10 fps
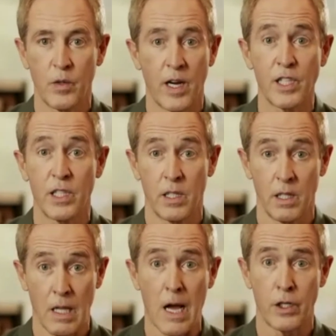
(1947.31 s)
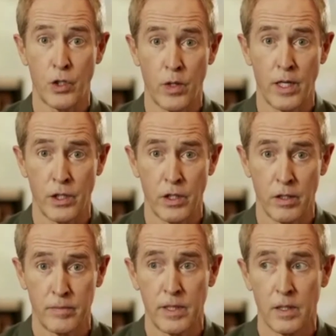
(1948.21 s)
And I sent a lot of treasure to,
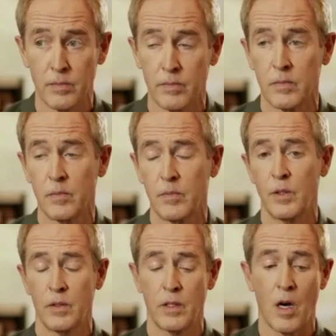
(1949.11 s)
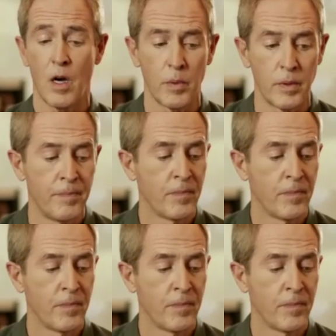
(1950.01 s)
to Auburn.